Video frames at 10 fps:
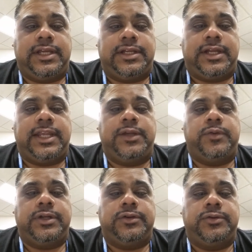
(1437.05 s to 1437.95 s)

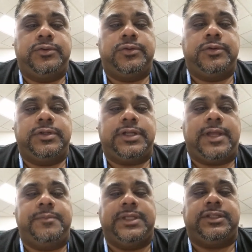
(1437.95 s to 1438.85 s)
anyone who
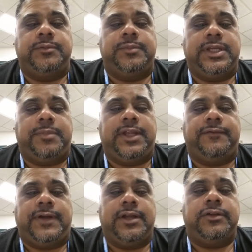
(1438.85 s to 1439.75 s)
admits to being a pedophile,